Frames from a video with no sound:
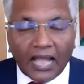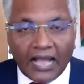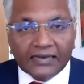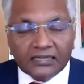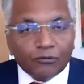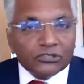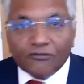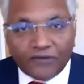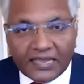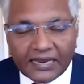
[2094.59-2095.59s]
And there was
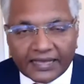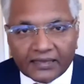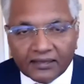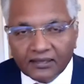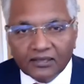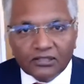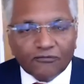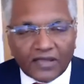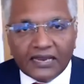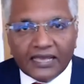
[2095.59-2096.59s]
a failing. The
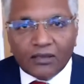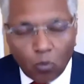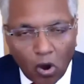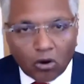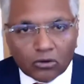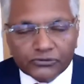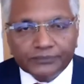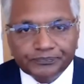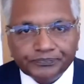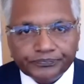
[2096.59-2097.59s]
failing
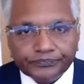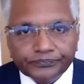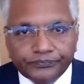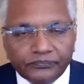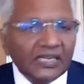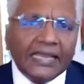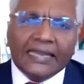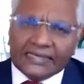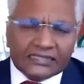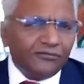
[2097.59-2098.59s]
was,
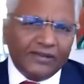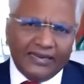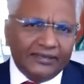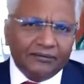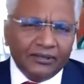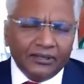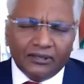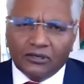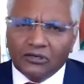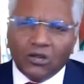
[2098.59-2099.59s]
it is a failing.
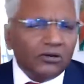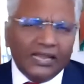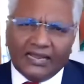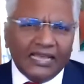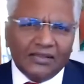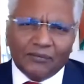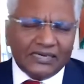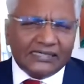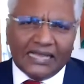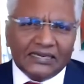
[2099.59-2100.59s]
Don't let
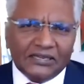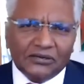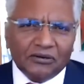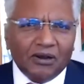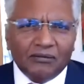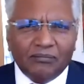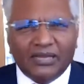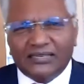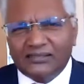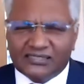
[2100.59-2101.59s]
anyone tell you,
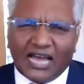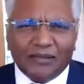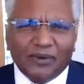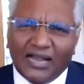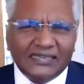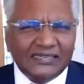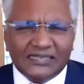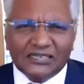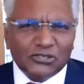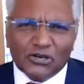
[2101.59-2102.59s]
but side, I
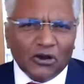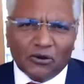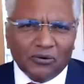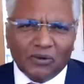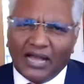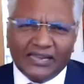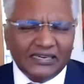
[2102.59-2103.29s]
didn't know, I